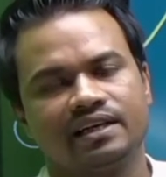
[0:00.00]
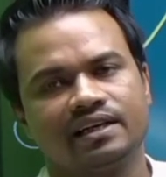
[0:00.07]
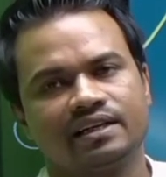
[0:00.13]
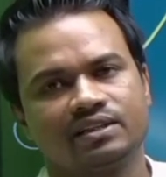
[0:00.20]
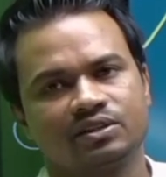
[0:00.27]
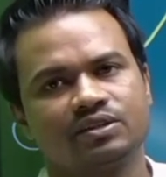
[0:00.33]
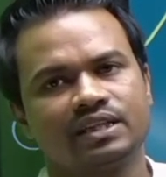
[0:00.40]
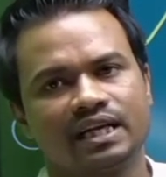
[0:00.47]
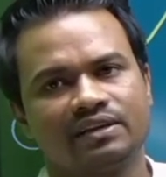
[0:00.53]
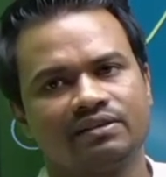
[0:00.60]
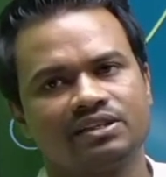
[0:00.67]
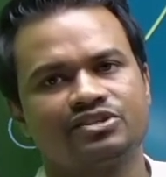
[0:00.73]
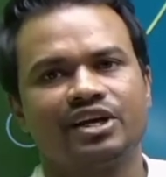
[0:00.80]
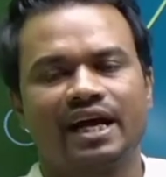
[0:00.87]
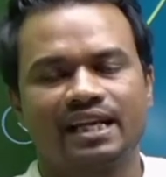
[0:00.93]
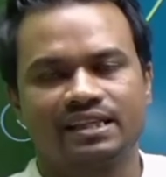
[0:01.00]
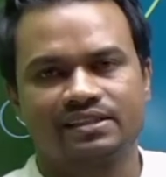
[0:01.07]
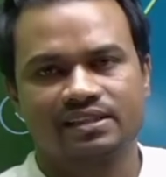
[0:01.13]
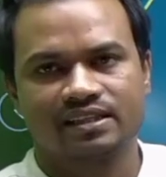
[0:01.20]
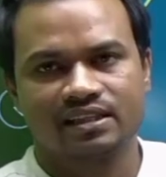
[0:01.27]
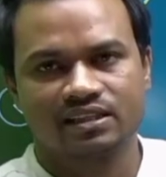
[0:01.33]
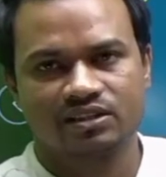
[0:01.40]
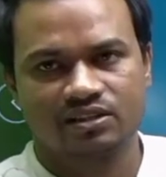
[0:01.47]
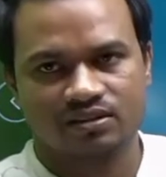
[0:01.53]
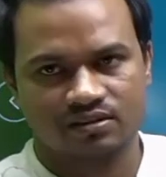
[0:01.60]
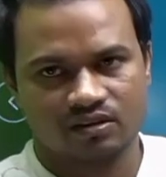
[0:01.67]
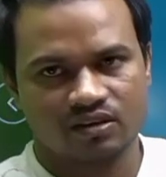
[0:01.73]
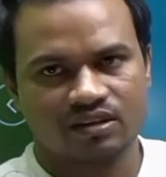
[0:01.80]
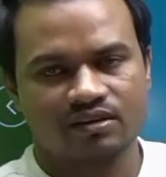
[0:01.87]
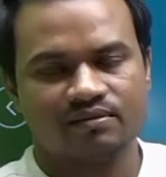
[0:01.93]
So that was challenged in the
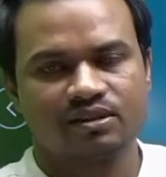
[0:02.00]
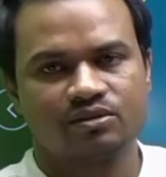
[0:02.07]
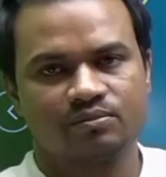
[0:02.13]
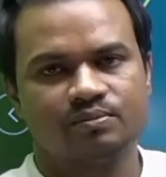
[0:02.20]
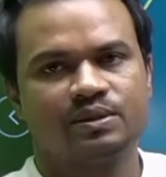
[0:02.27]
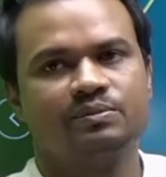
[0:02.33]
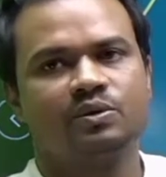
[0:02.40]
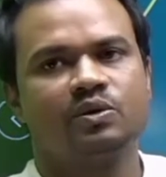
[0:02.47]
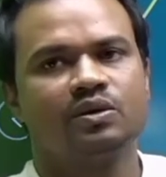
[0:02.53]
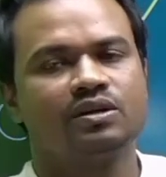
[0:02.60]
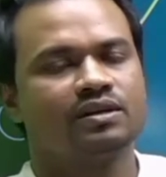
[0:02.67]
Honorable Supreme Court,